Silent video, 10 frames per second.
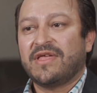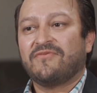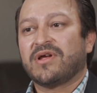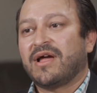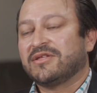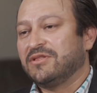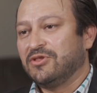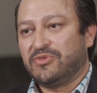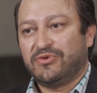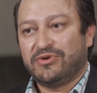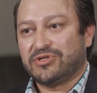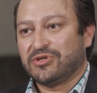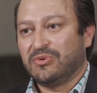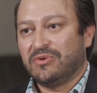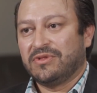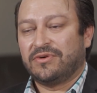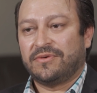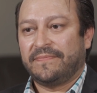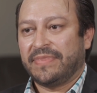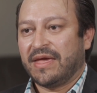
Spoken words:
never gone to luthier school or